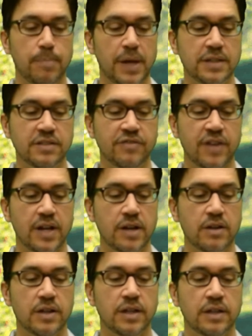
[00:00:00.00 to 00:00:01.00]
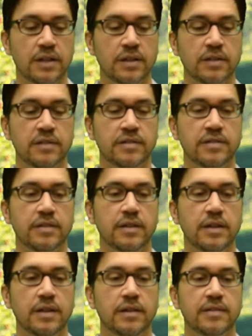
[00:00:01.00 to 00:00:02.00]
Pacifier is
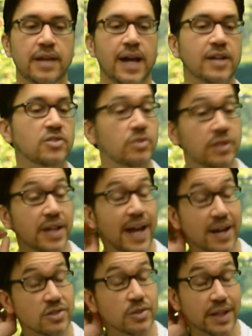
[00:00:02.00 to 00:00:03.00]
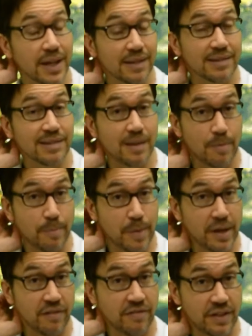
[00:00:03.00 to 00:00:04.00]
actually has some
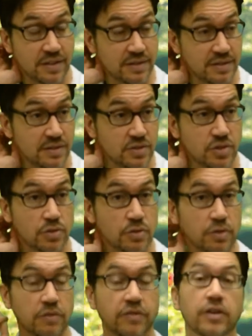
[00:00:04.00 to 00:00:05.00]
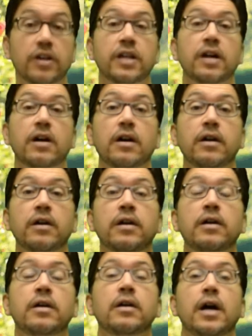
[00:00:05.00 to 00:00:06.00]
benefits to the very young
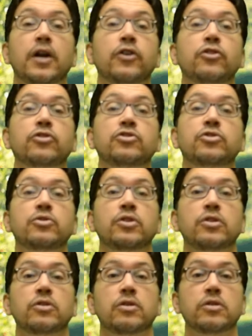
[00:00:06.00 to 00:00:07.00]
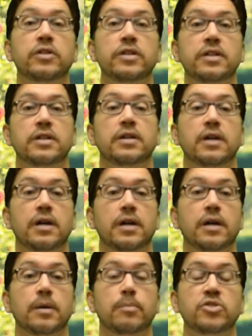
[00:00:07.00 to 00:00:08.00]
under 2-year-old
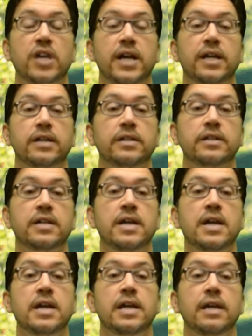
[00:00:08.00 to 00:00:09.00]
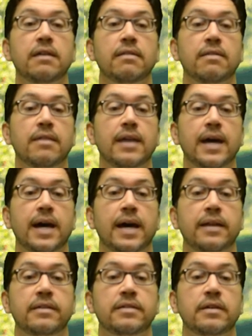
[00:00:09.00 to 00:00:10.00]
child, in
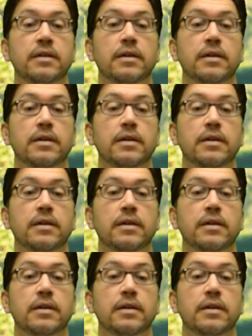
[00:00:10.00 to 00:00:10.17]
that